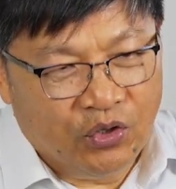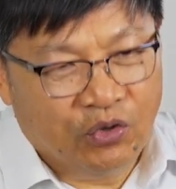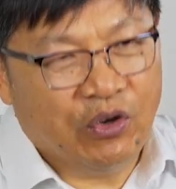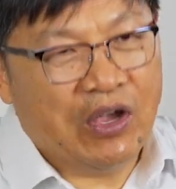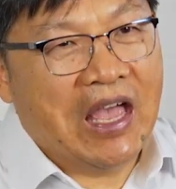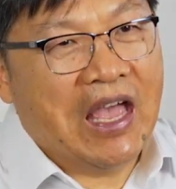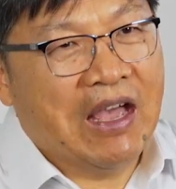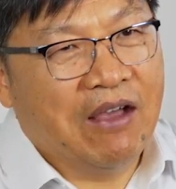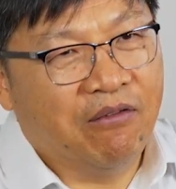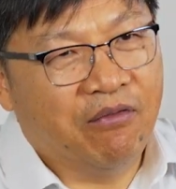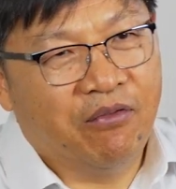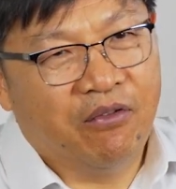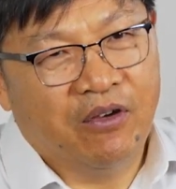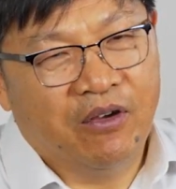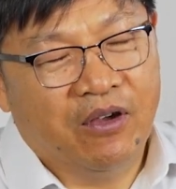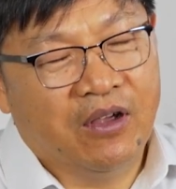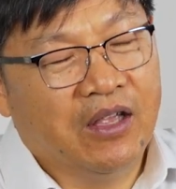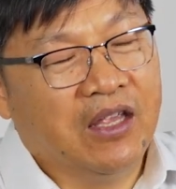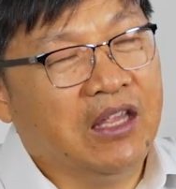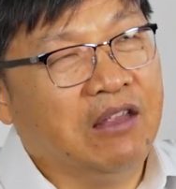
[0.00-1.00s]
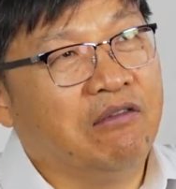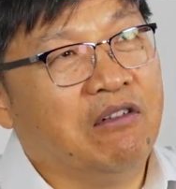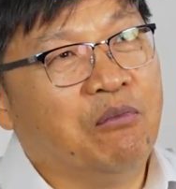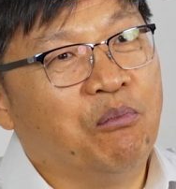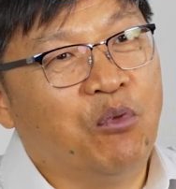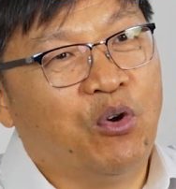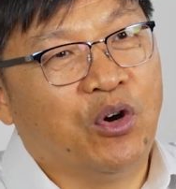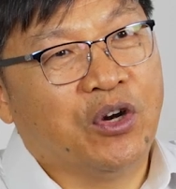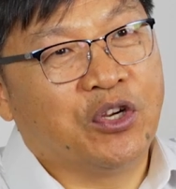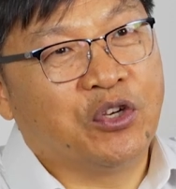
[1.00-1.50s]
to have even
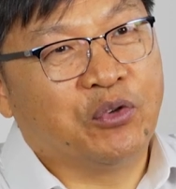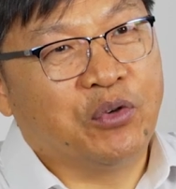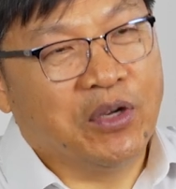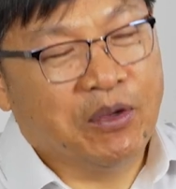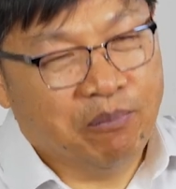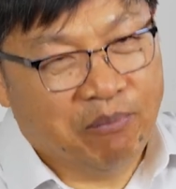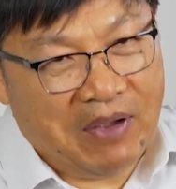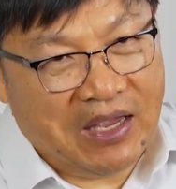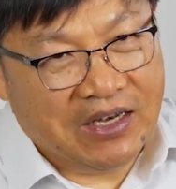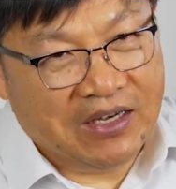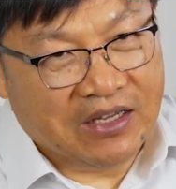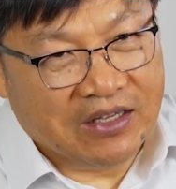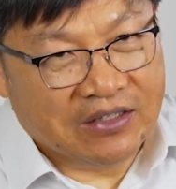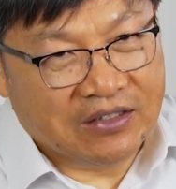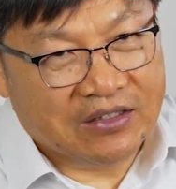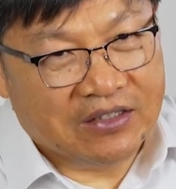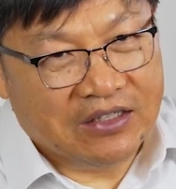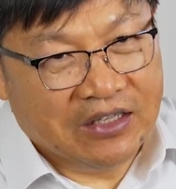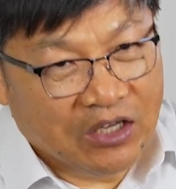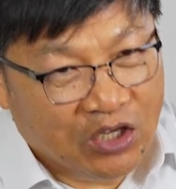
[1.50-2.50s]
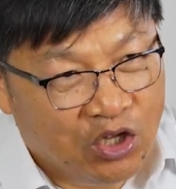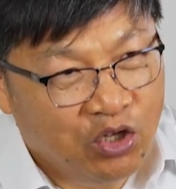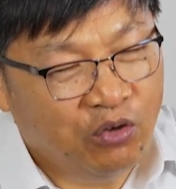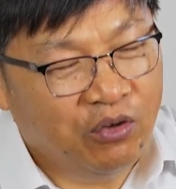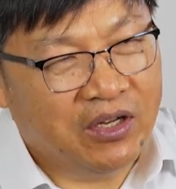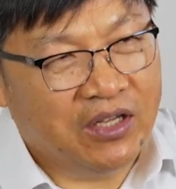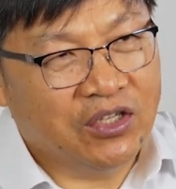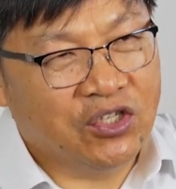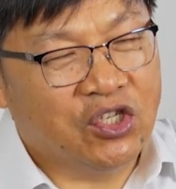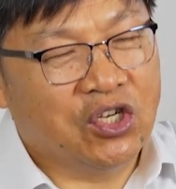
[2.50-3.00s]
more extreme bendings,
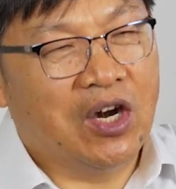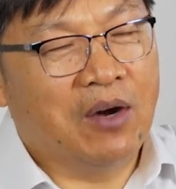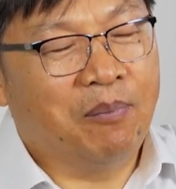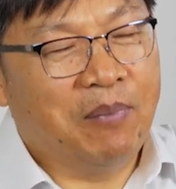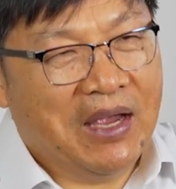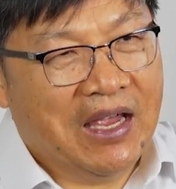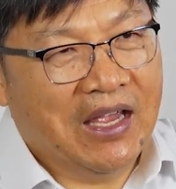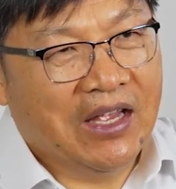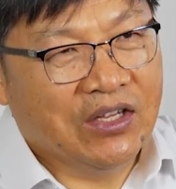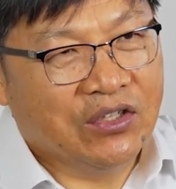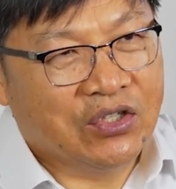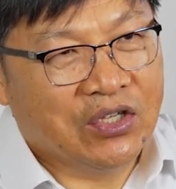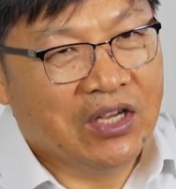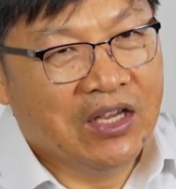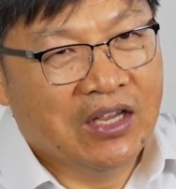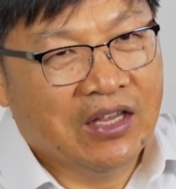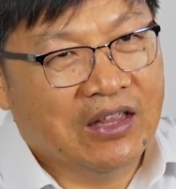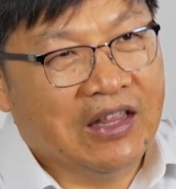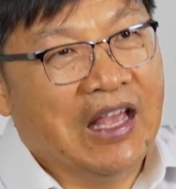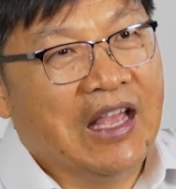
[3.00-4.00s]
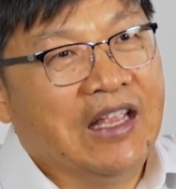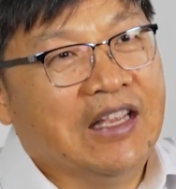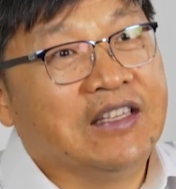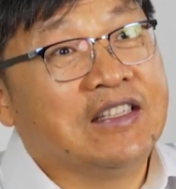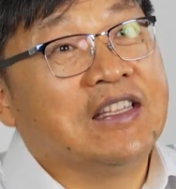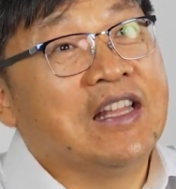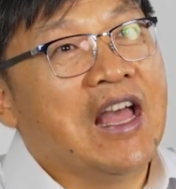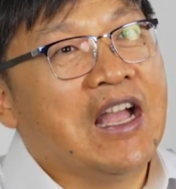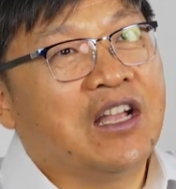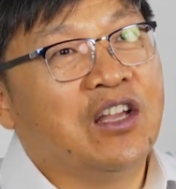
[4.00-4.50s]
including sharp edge, that
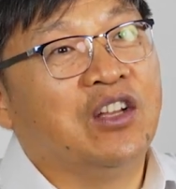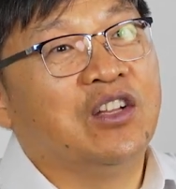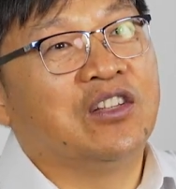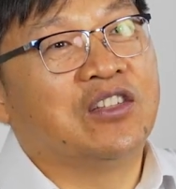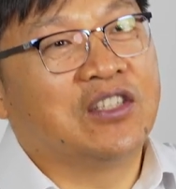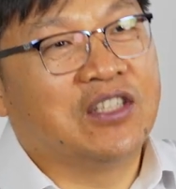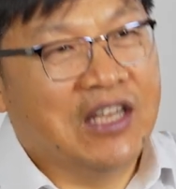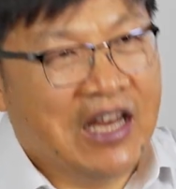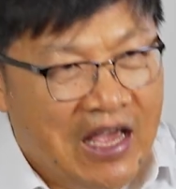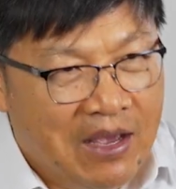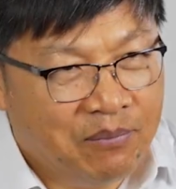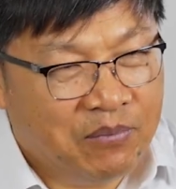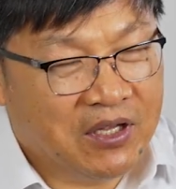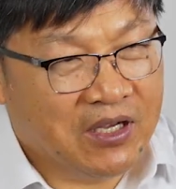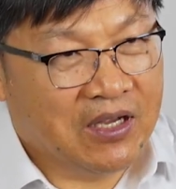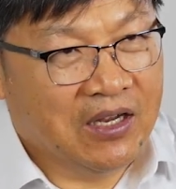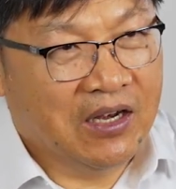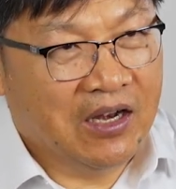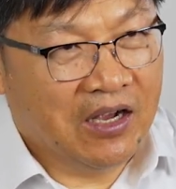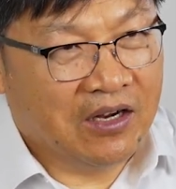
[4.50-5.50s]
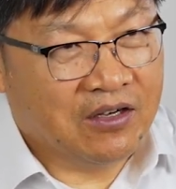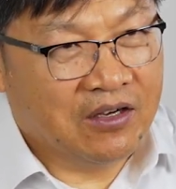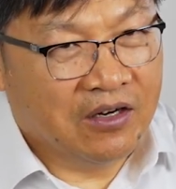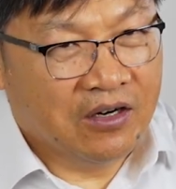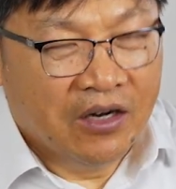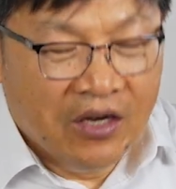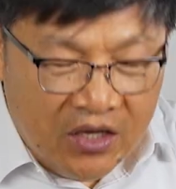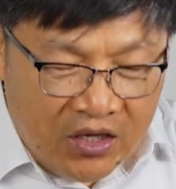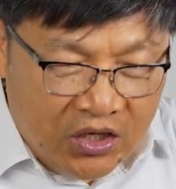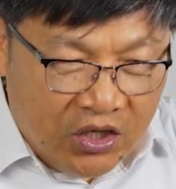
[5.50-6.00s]
is not going to snap the conductor.
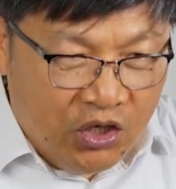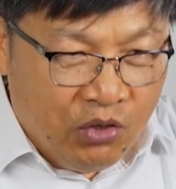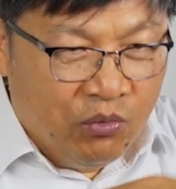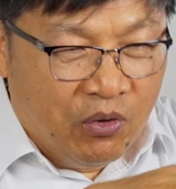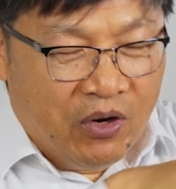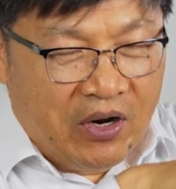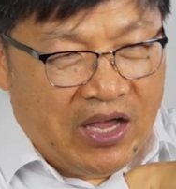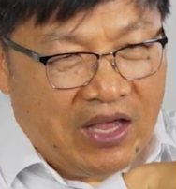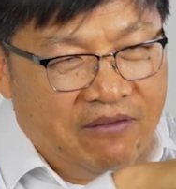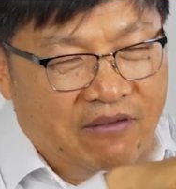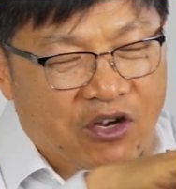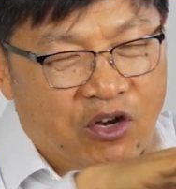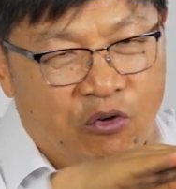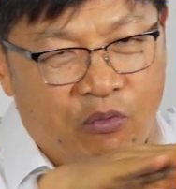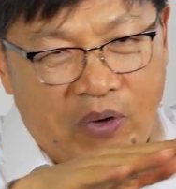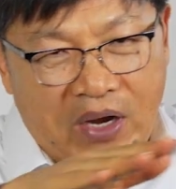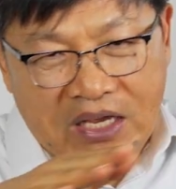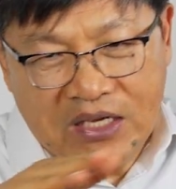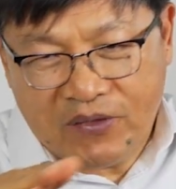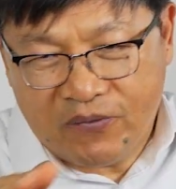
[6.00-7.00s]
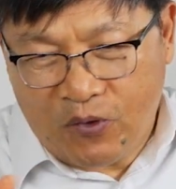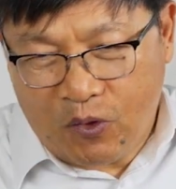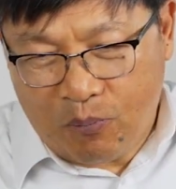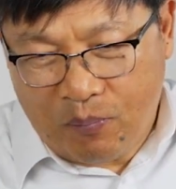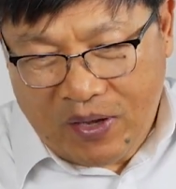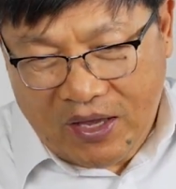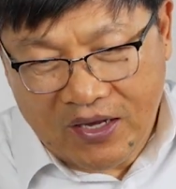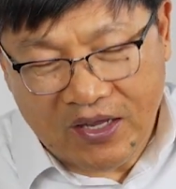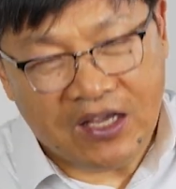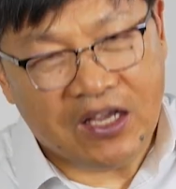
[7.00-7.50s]
You will have a graceful
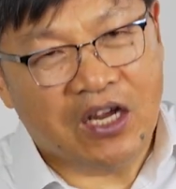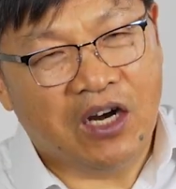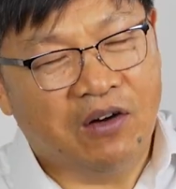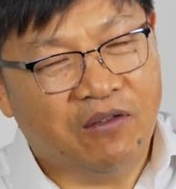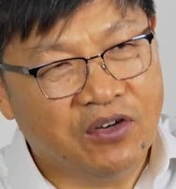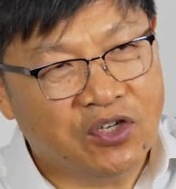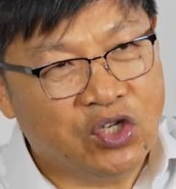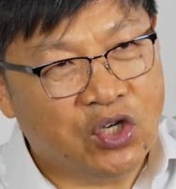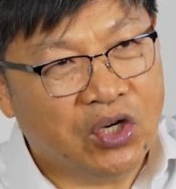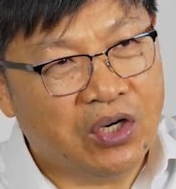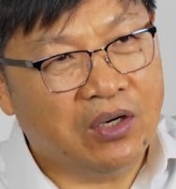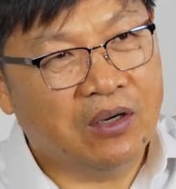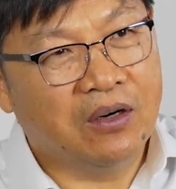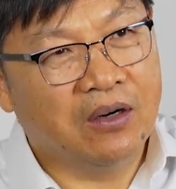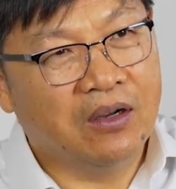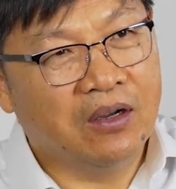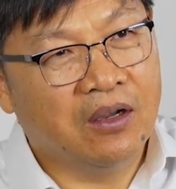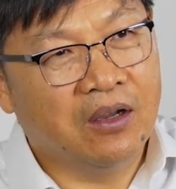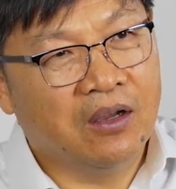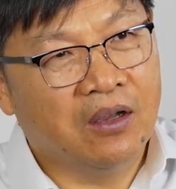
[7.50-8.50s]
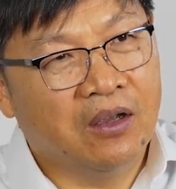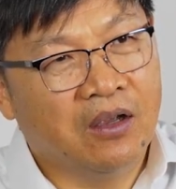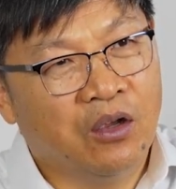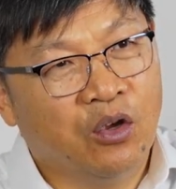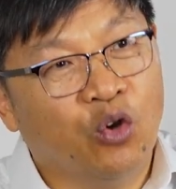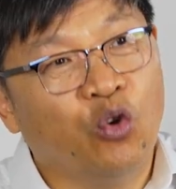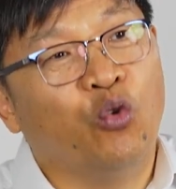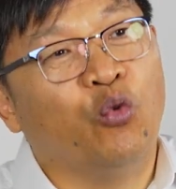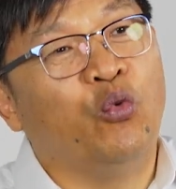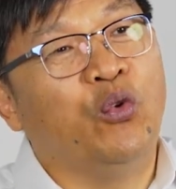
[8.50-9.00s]
bending curvature
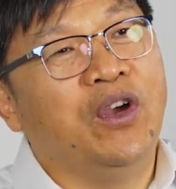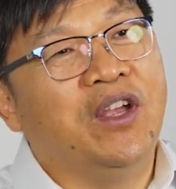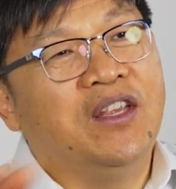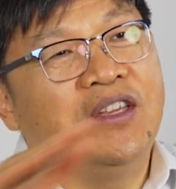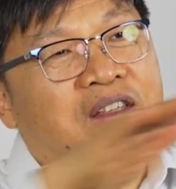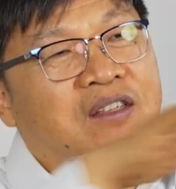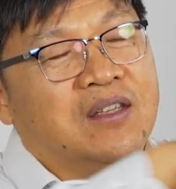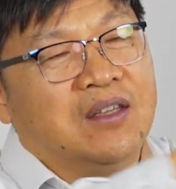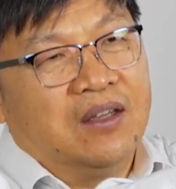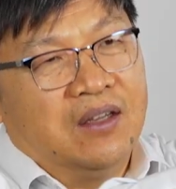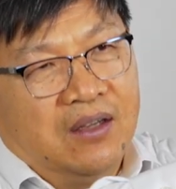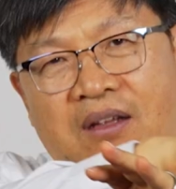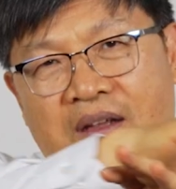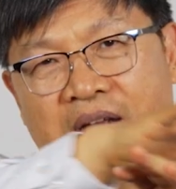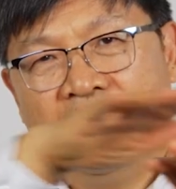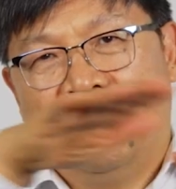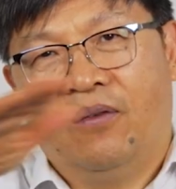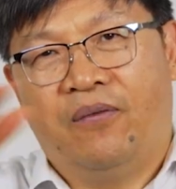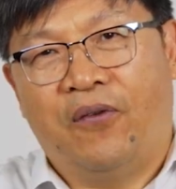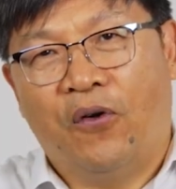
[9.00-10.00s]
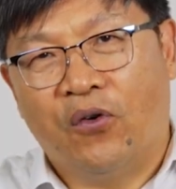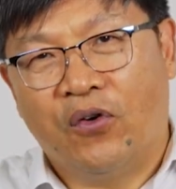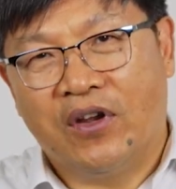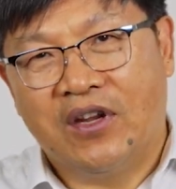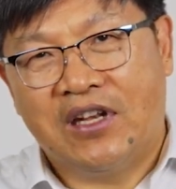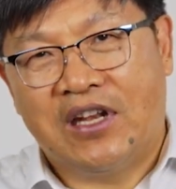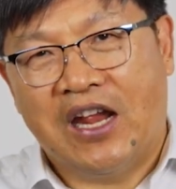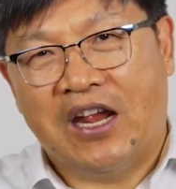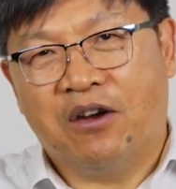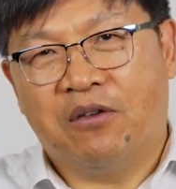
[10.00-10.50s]
with full
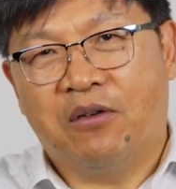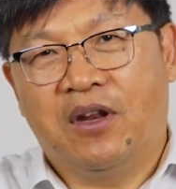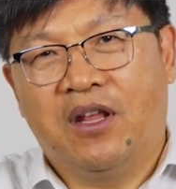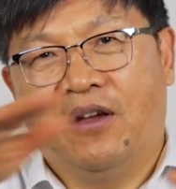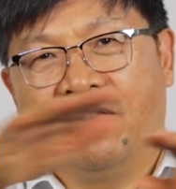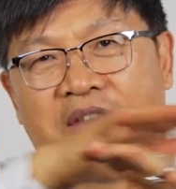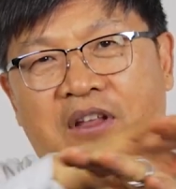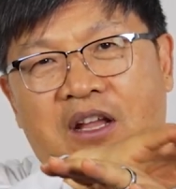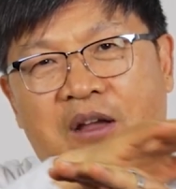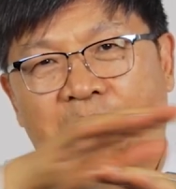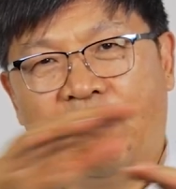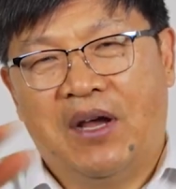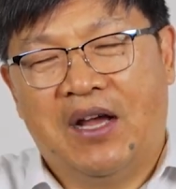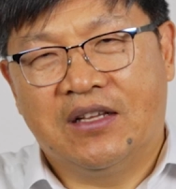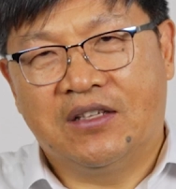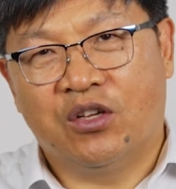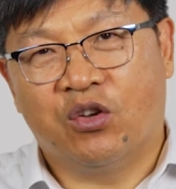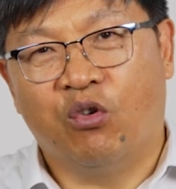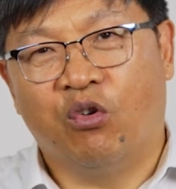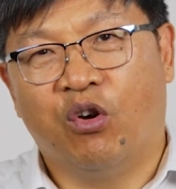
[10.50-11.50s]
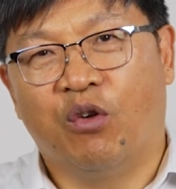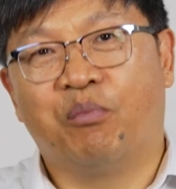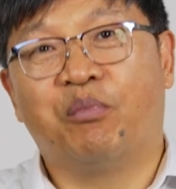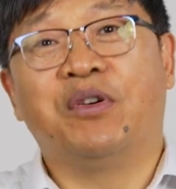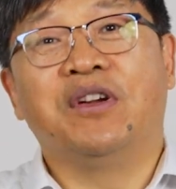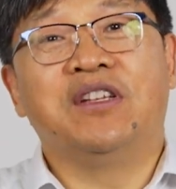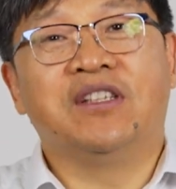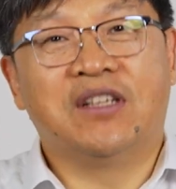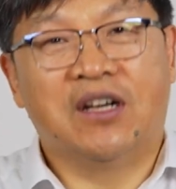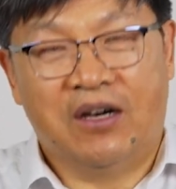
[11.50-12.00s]
integrity of the composite core
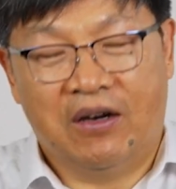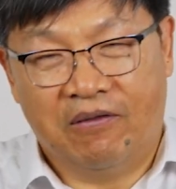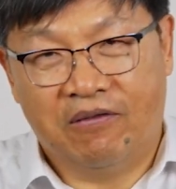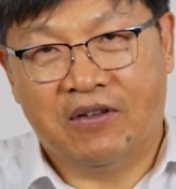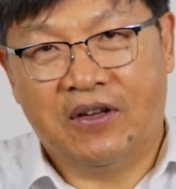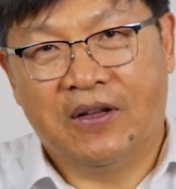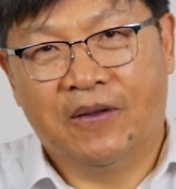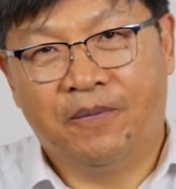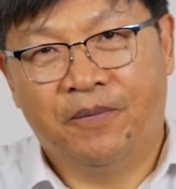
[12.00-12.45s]
preserved